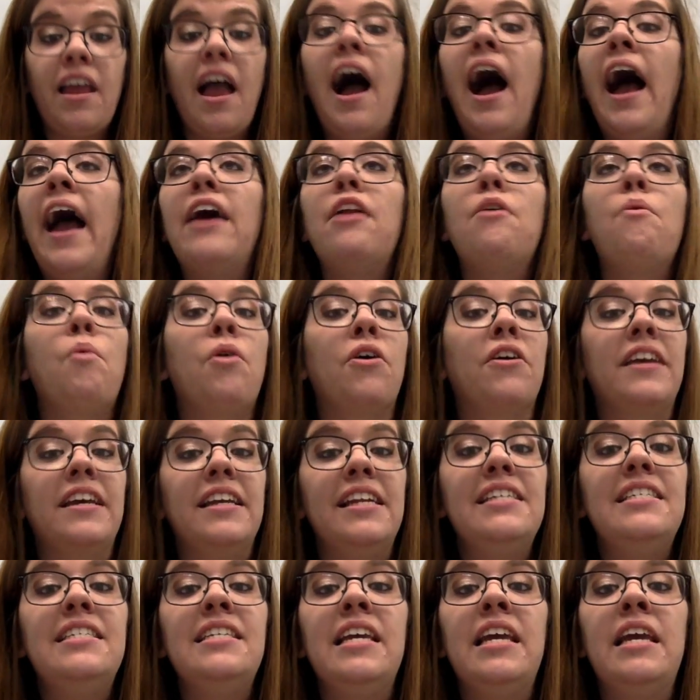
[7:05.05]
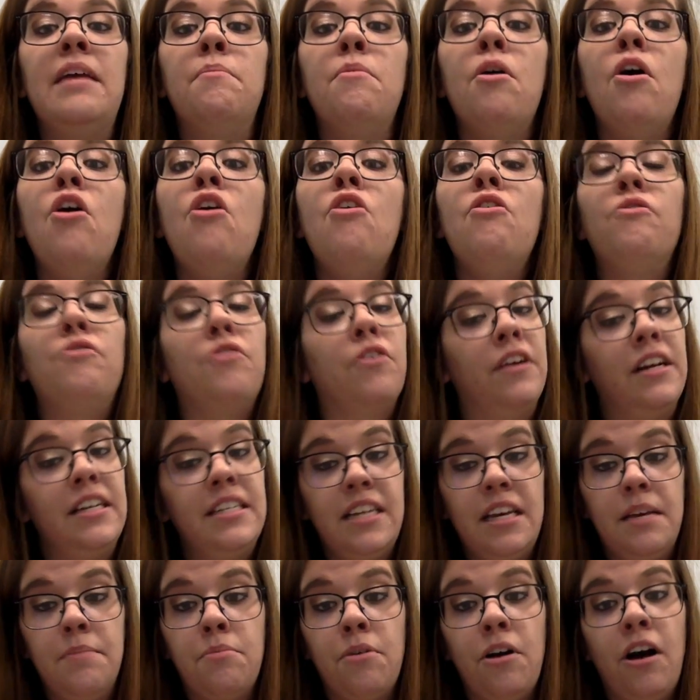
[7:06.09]
I had to work in a team for a
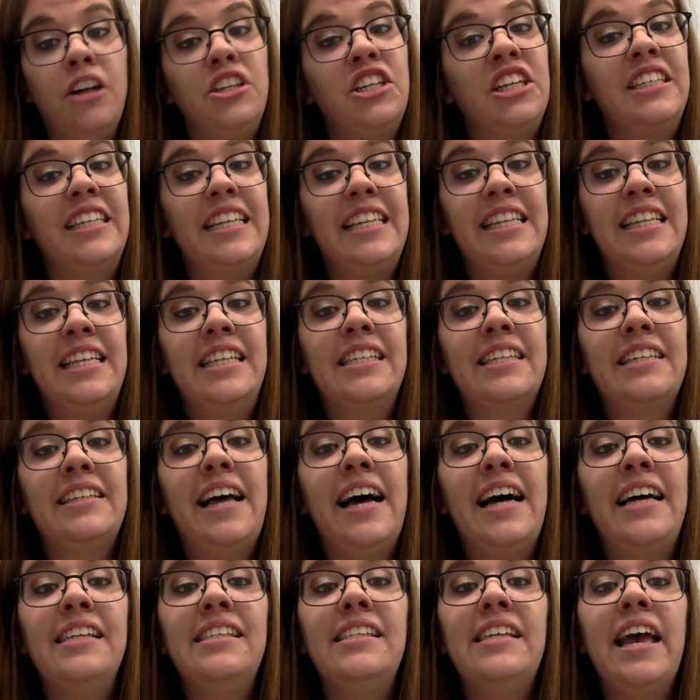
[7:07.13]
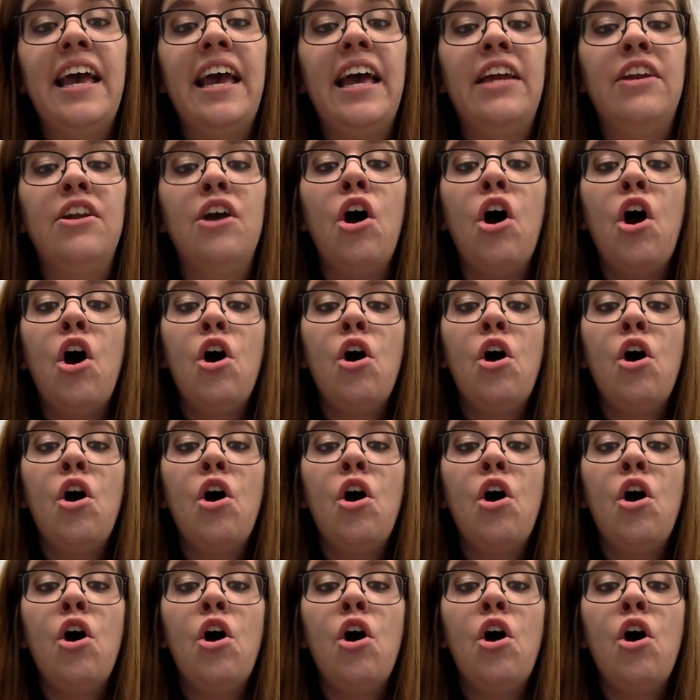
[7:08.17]
team project in this class, and